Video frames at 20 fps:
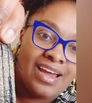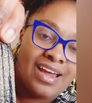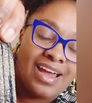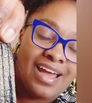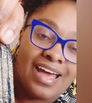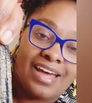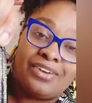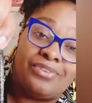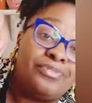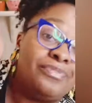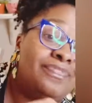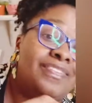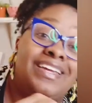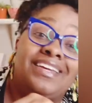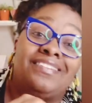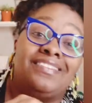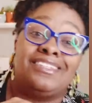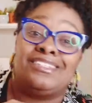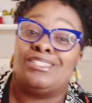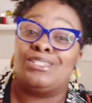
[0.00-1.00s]
I don't
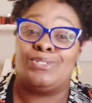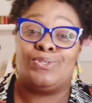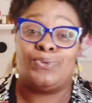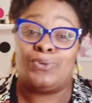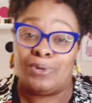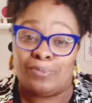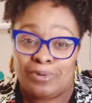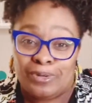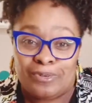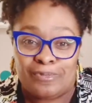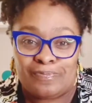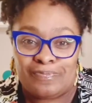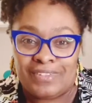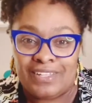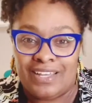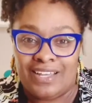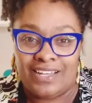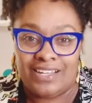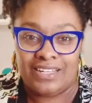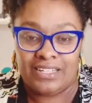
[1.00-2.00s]
think this is normal.
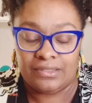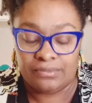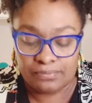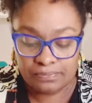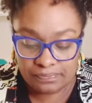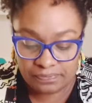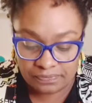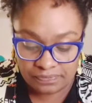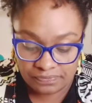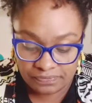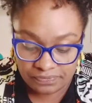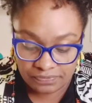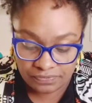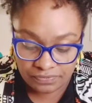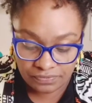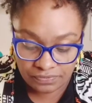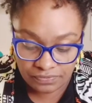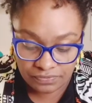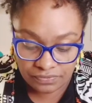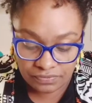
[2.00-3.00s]

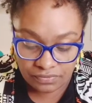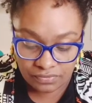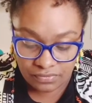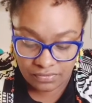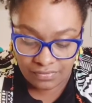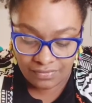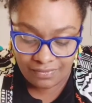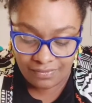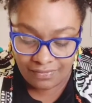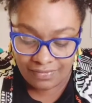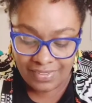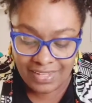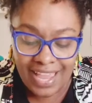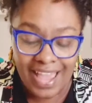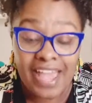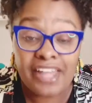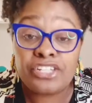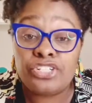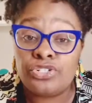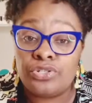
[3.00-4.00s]

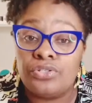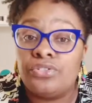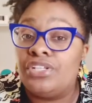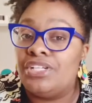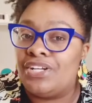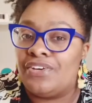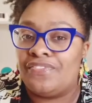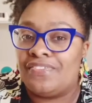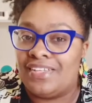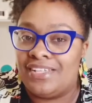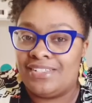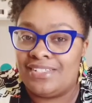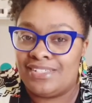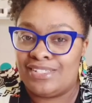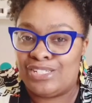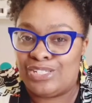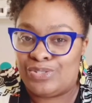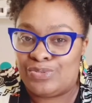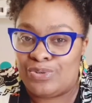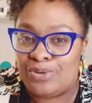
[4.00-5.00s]
I truly don't think this
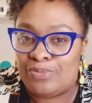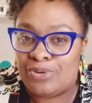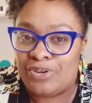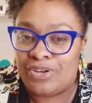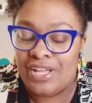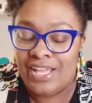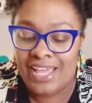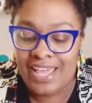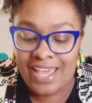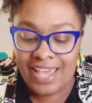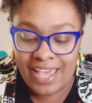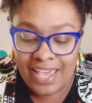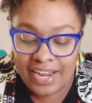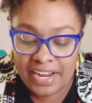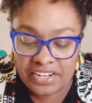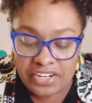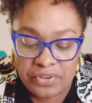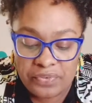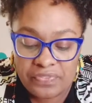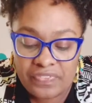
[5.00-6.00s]
is normal. And
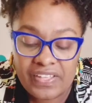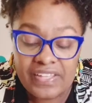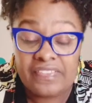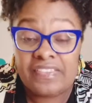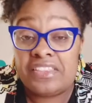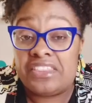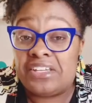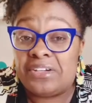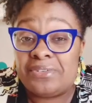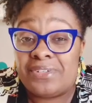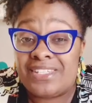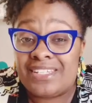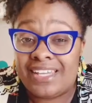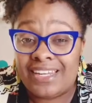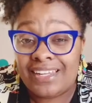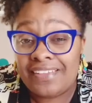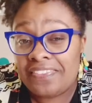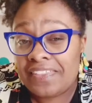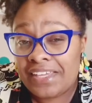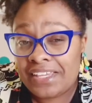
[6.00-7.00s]
I don't think that there was
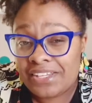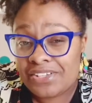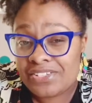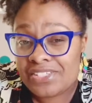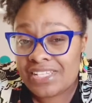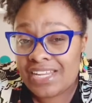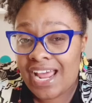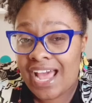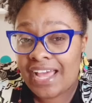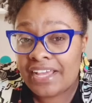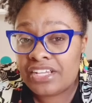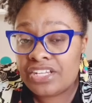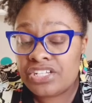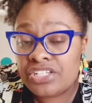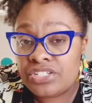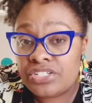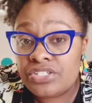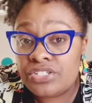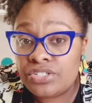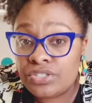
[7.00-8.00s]
anything else that I
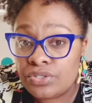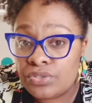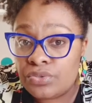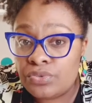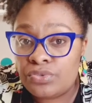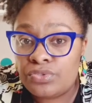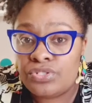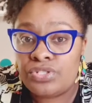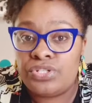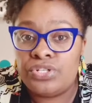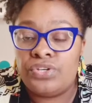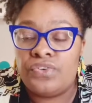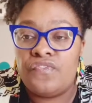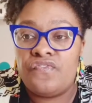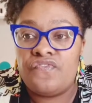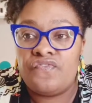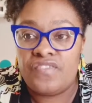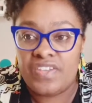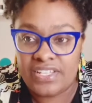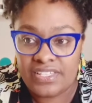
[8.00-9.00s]
could do to
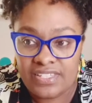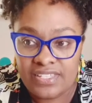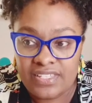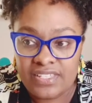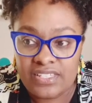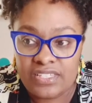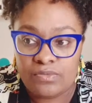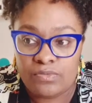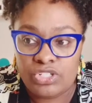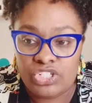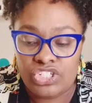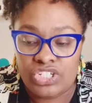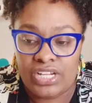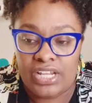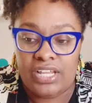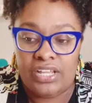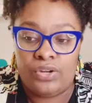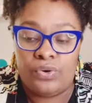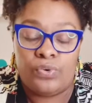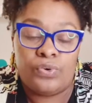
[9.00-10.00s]
fix this
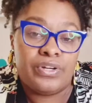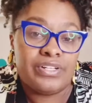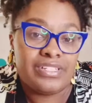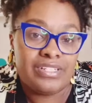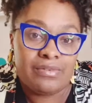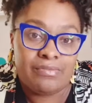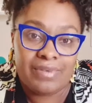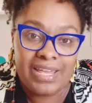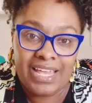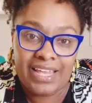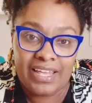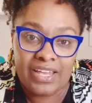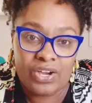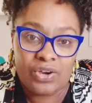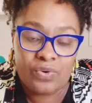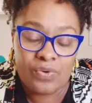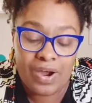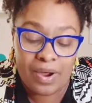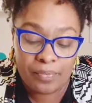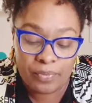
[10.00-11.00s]
machine or to make it
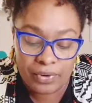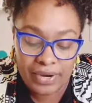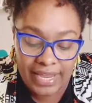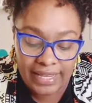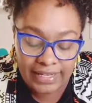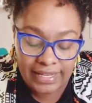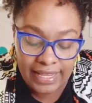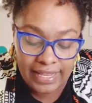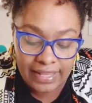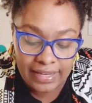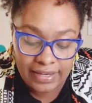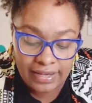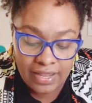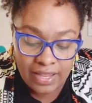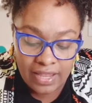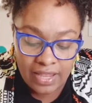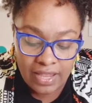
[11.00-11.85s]
cooperate. And